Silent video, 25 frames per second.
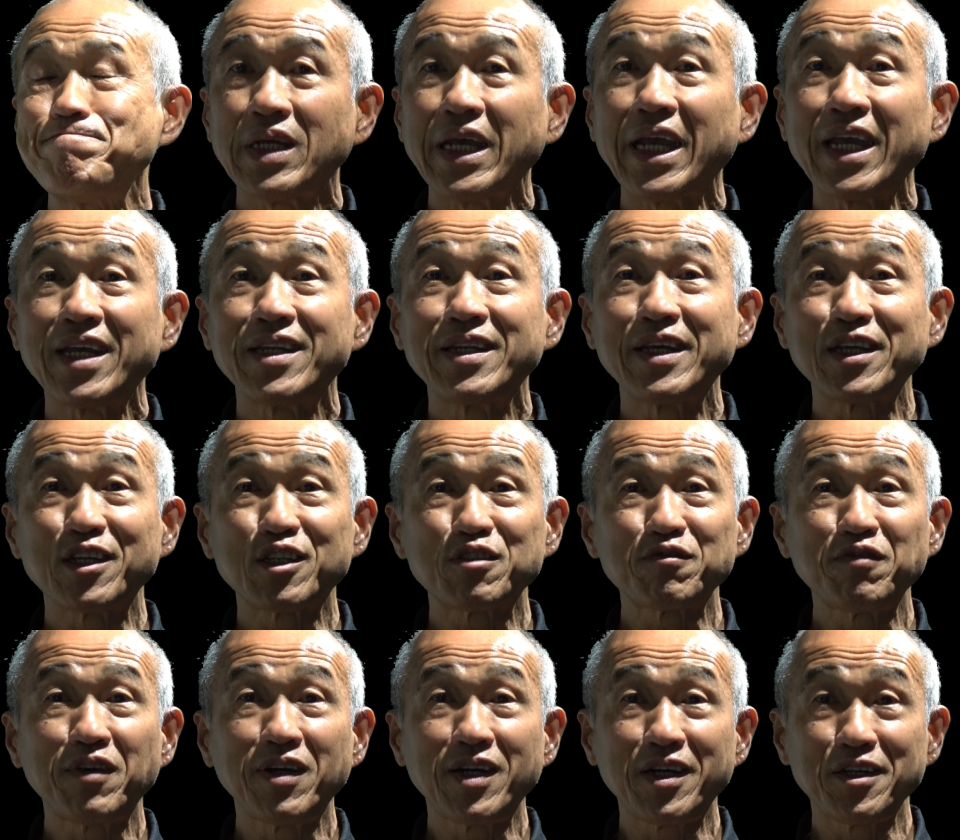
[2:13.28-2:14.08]
And
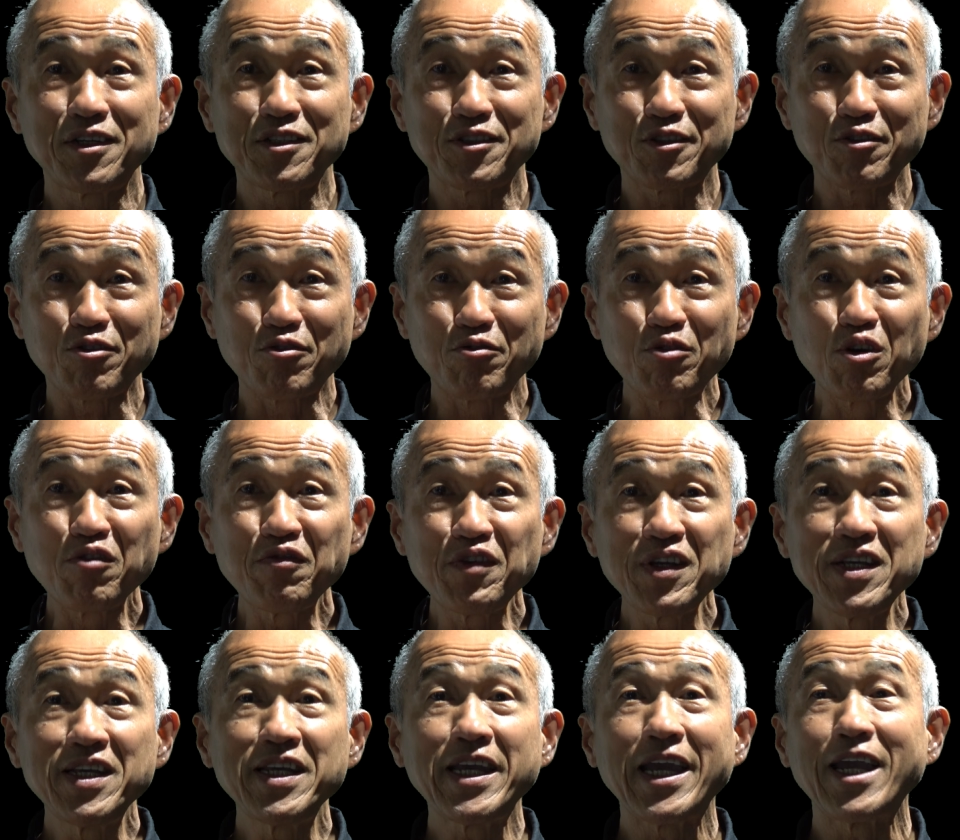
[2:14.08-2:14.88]
as far as the
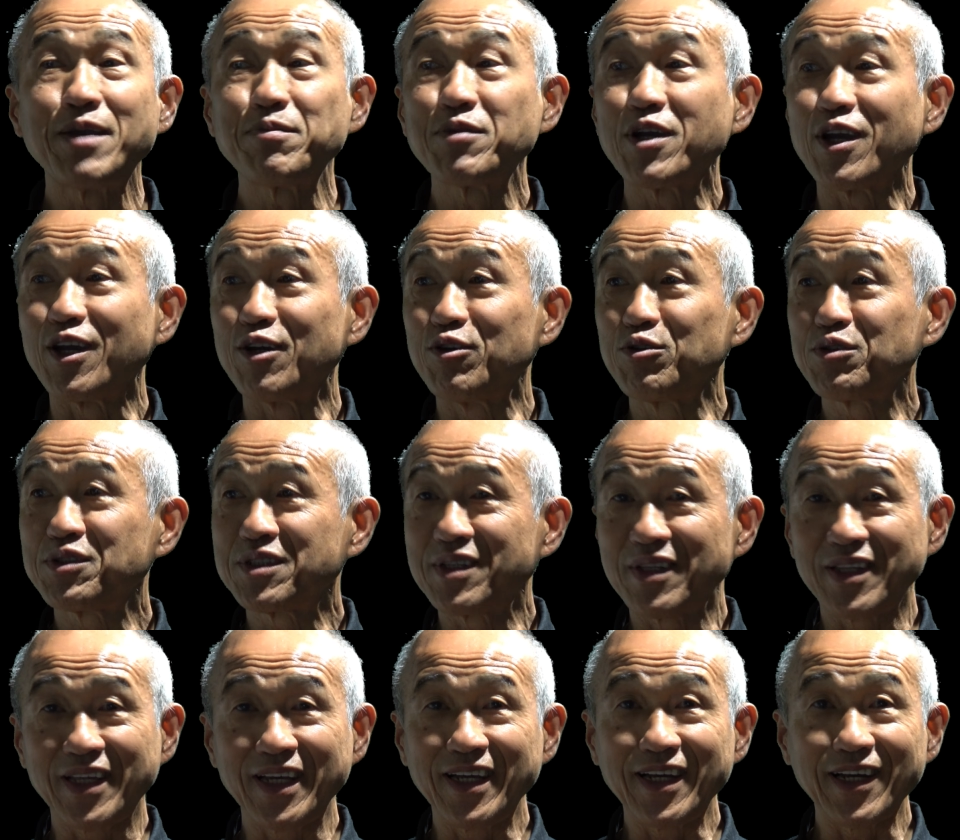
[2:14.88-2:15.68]
roofing game goes,
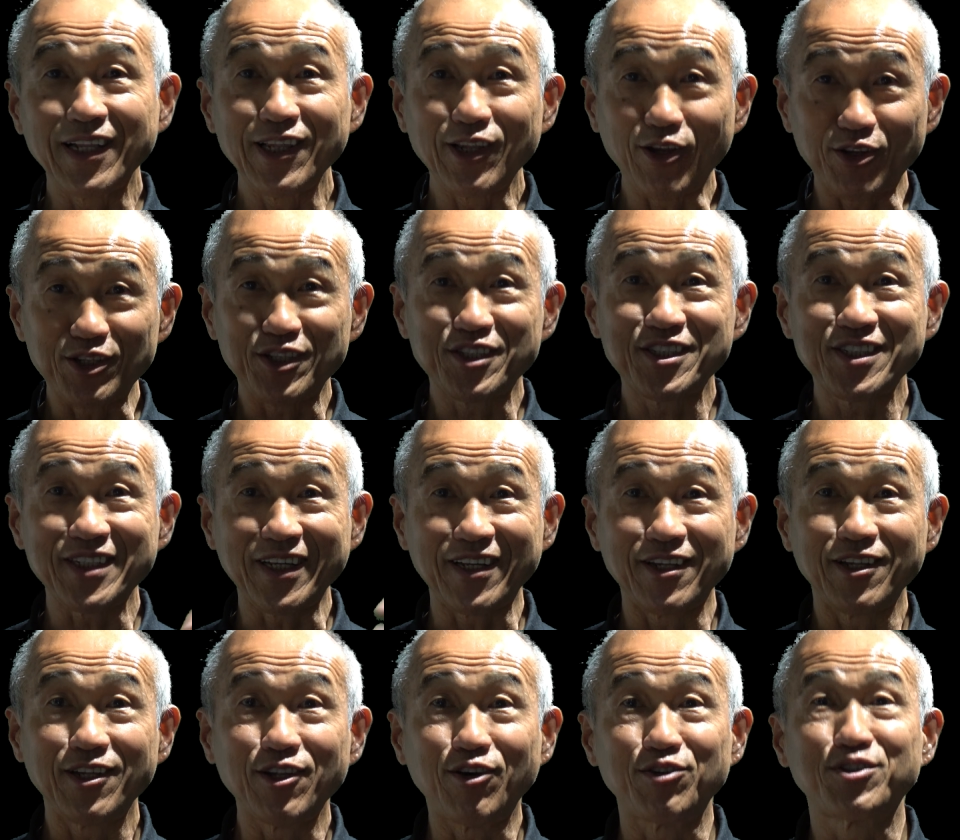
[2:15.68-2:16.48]
there are lots
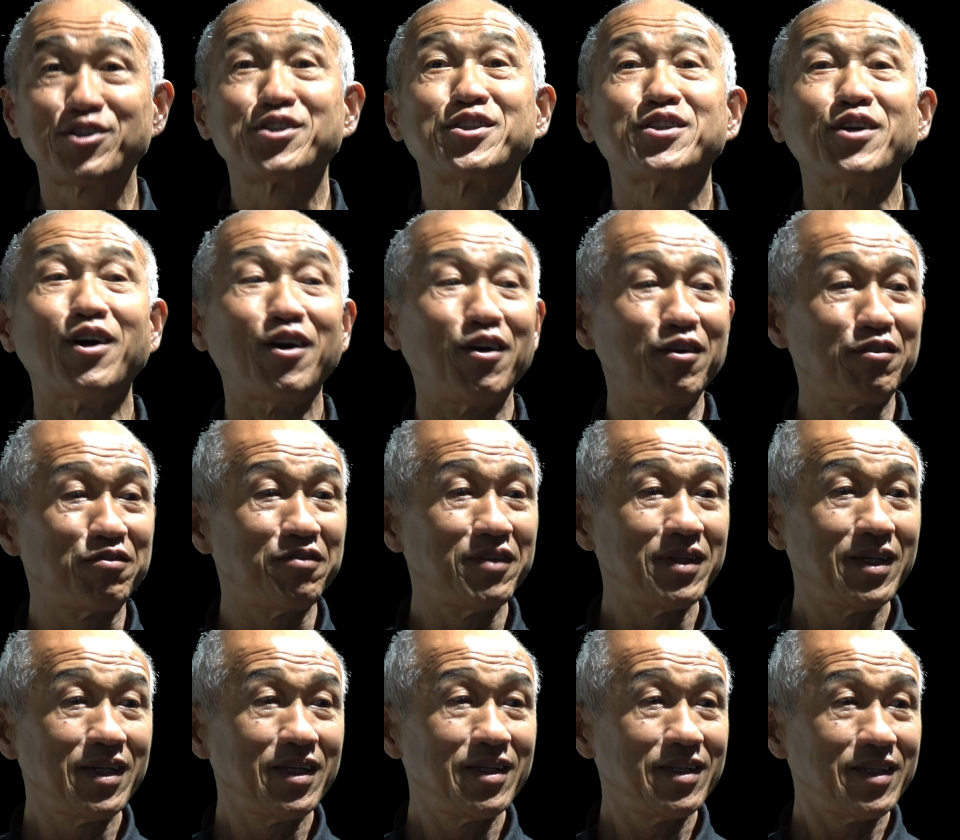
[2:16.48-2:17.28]
and lots of
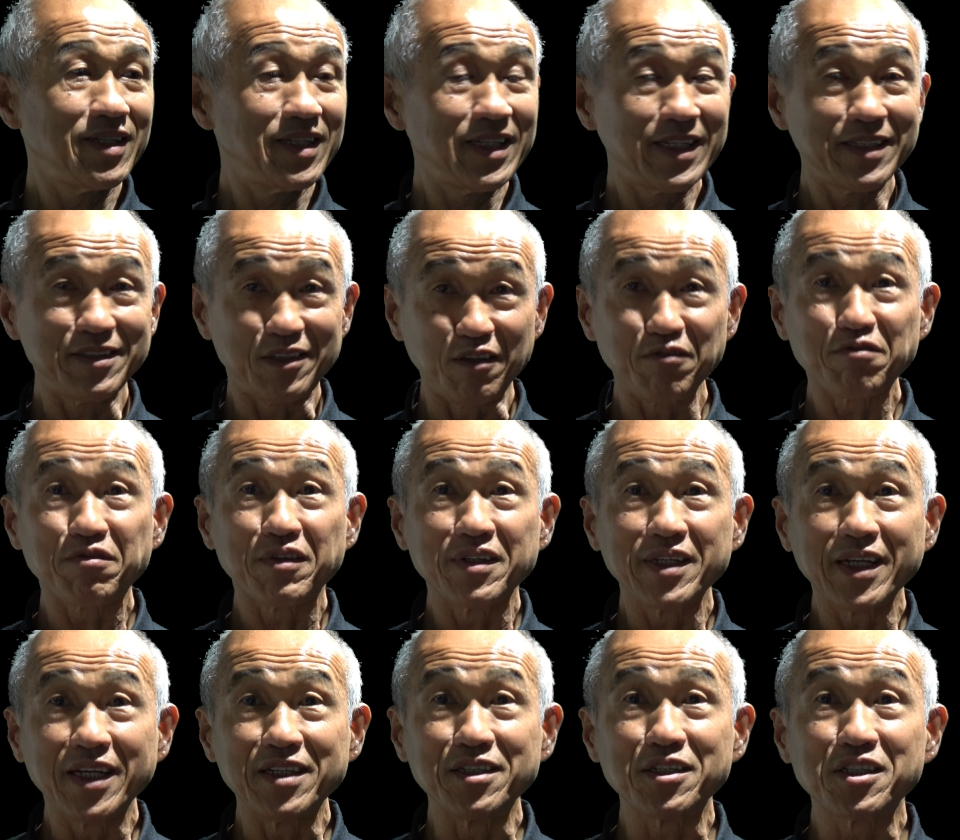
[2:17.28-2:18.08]

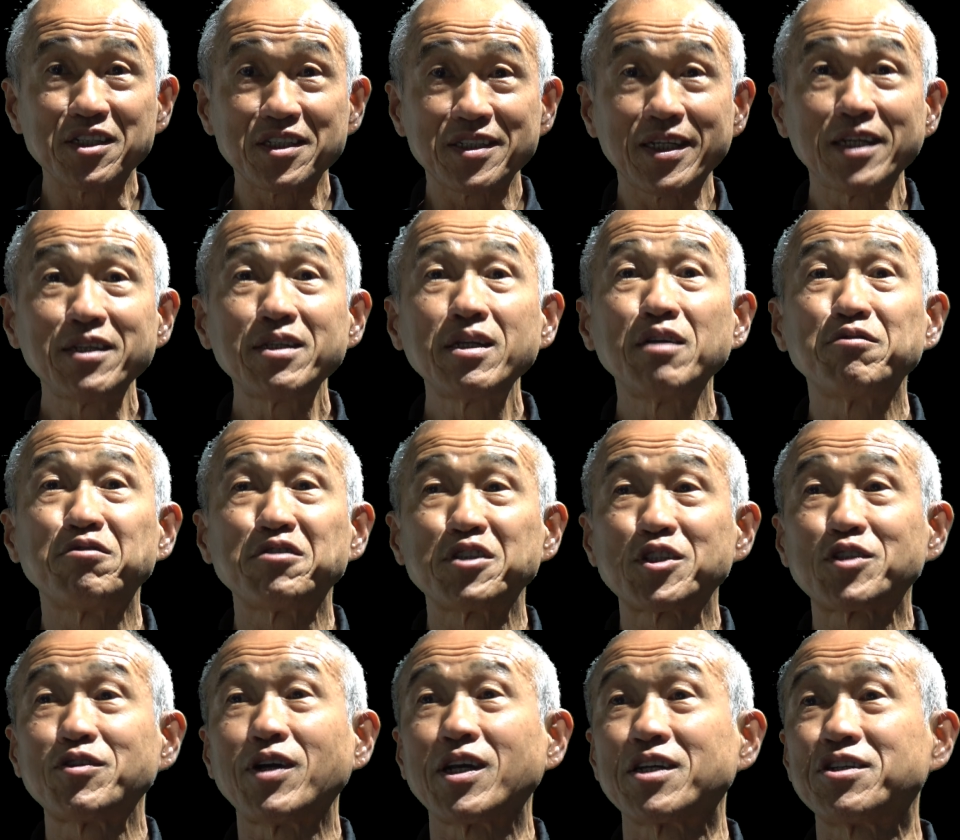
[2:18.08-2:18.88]
different incentive
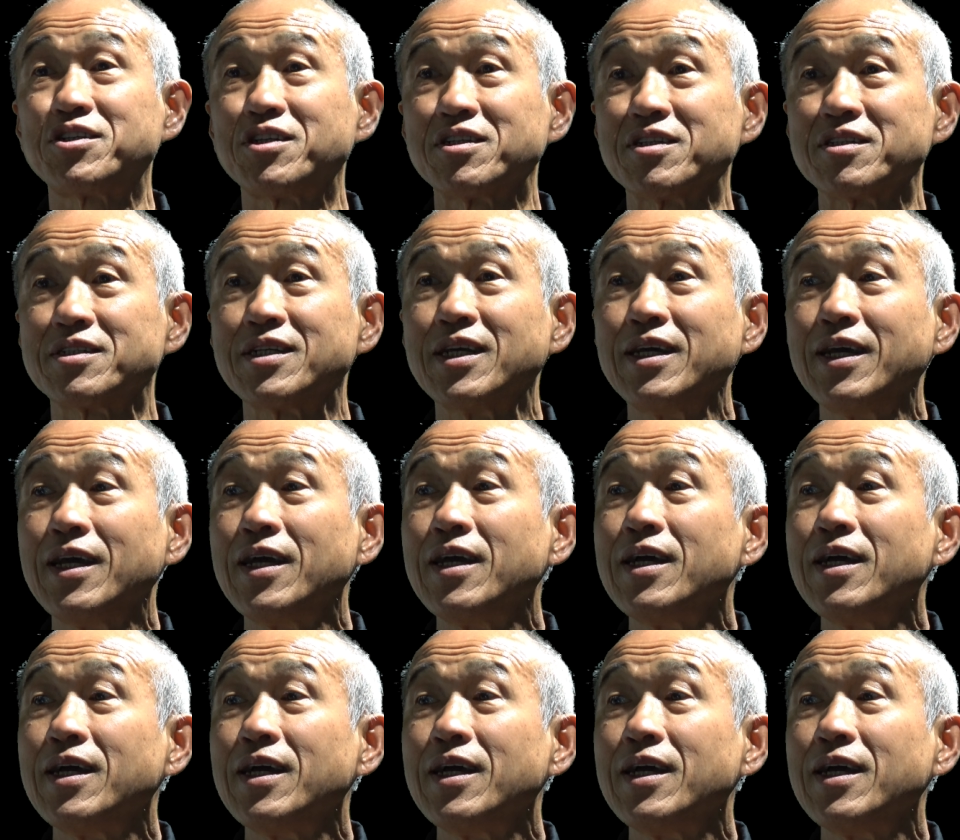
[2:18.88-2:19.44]
structures.